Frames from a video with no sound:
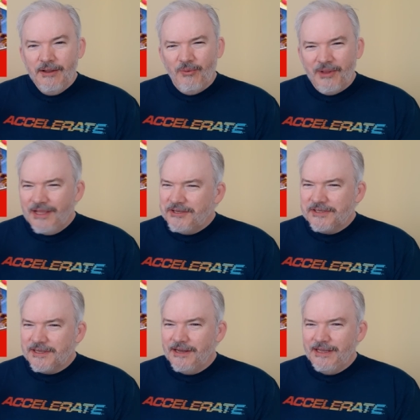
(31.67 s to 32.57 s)
were they
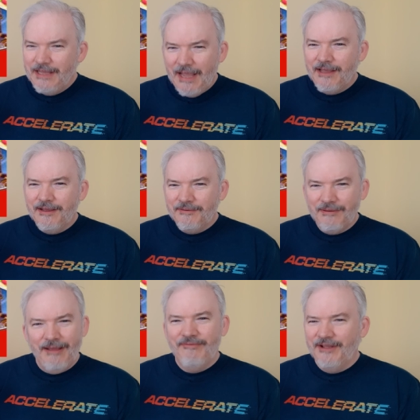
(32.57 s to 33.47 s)
just going to yank it
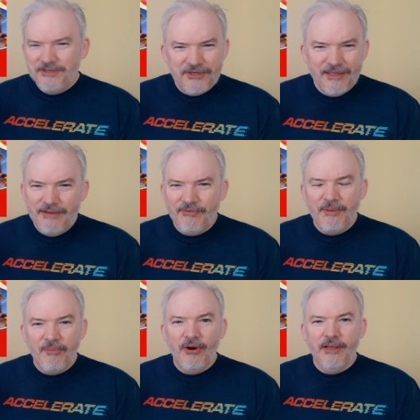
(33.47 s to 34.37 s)
eventually from
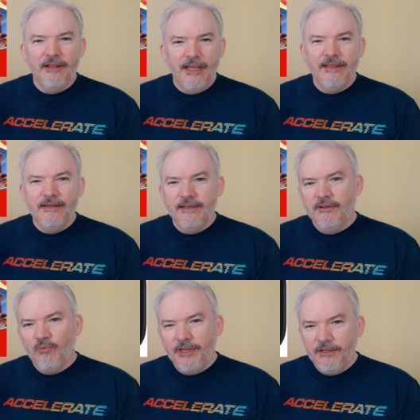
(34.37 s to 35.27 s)
the market like they did
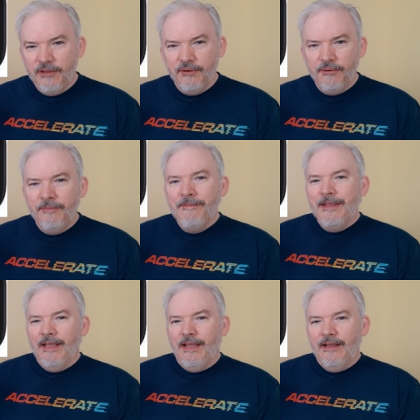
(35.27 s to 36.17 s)
the Wii U?
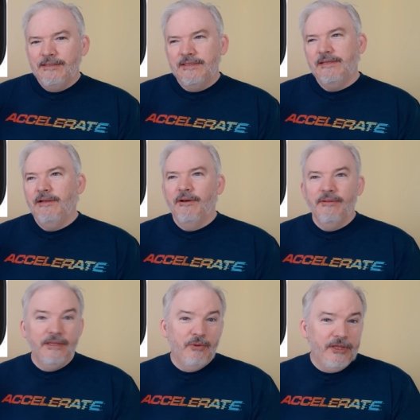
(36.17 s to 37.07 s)
And, you know,
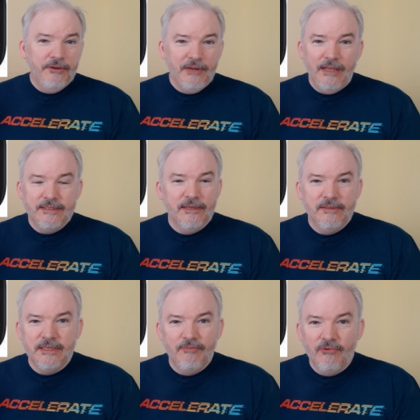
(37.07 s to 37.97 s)
the Wii U had
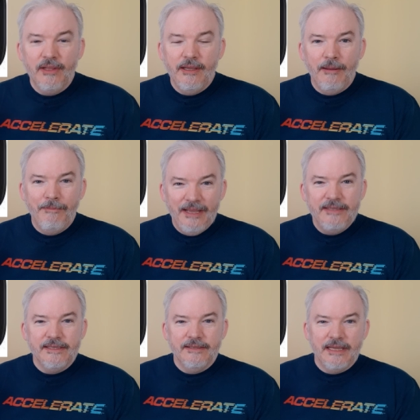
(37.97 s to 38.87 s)
some really
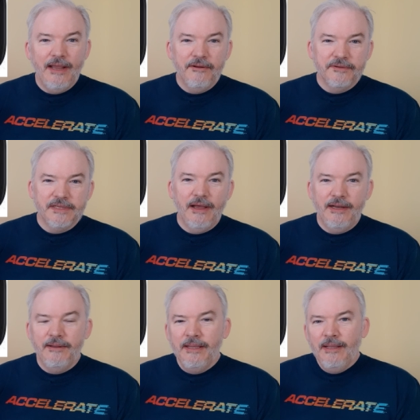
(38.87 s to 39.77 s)
amazing titles on
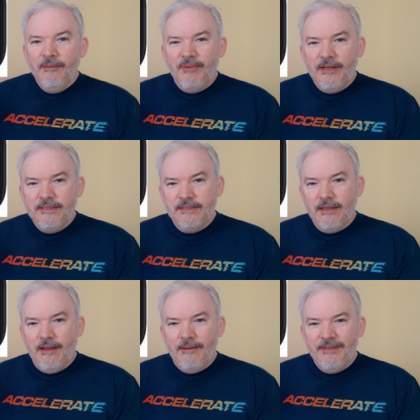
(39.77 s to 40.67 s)
it, but
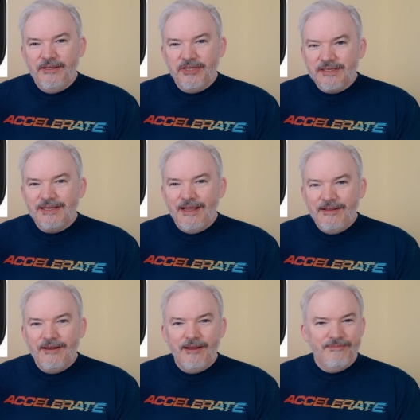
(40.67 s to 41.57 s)
um, it just
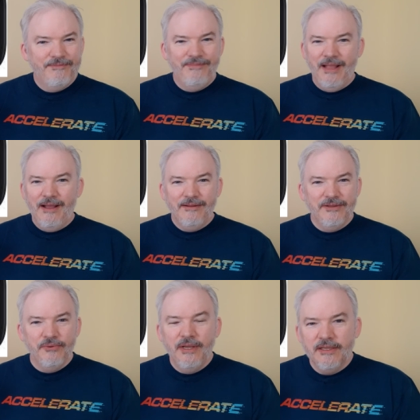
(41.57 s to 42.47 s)
ended up not
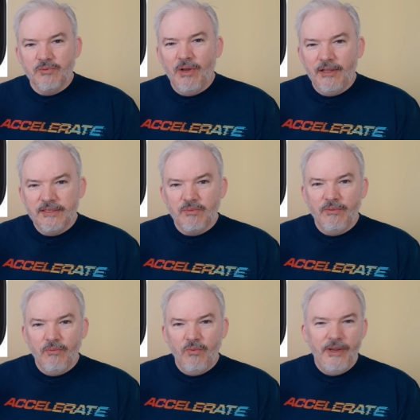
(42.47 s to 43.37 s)
doing as well as
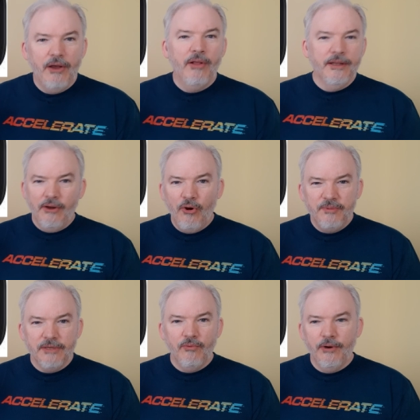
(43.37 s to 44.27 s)
we all had
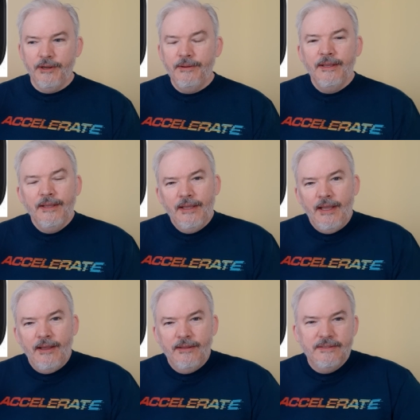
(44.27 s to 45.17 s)
hoped it would.
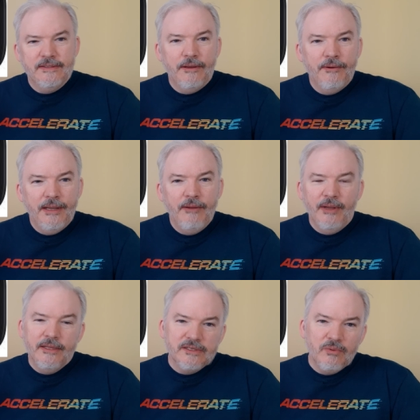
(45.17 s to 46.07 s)
And so, anyway,
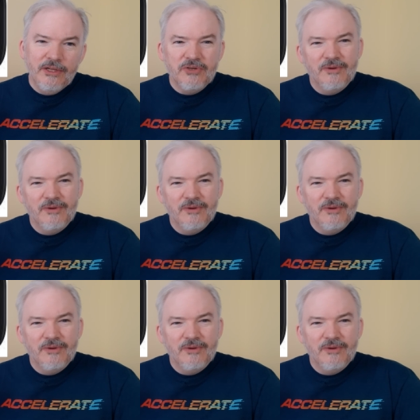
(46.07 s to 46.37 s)
the Switch